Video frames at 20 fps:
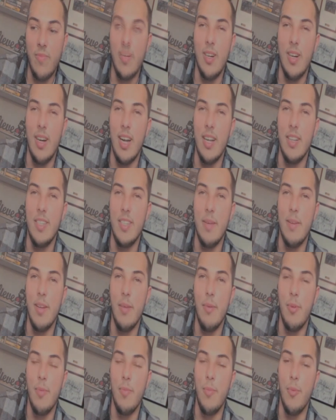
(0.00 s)
Ooh, I'd
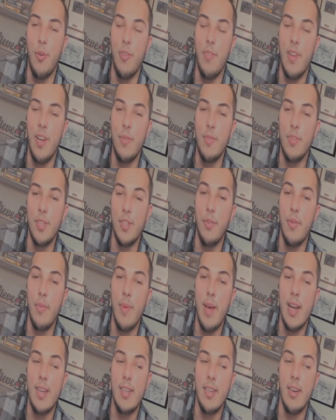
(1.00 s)
say my number one motivator was going
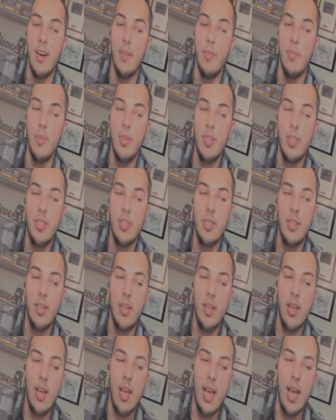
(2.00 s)
back to Humboldt
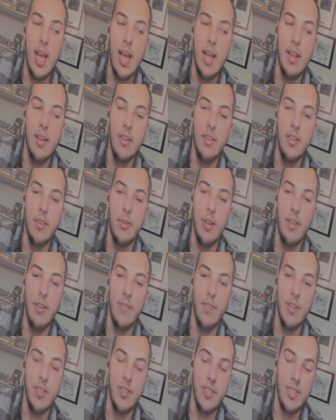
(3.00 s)
and doing it
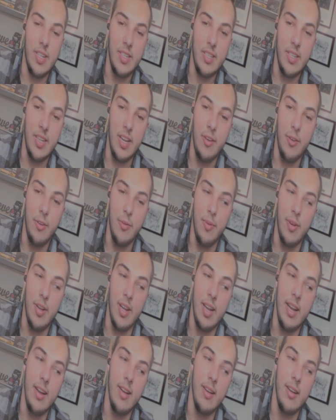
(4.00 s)
for the 16 who
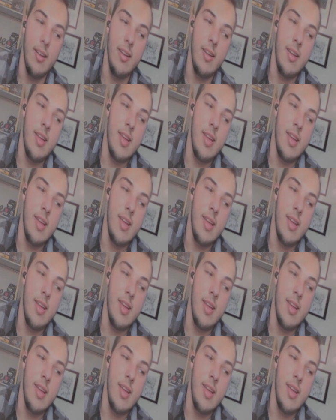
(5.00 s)
weren't here.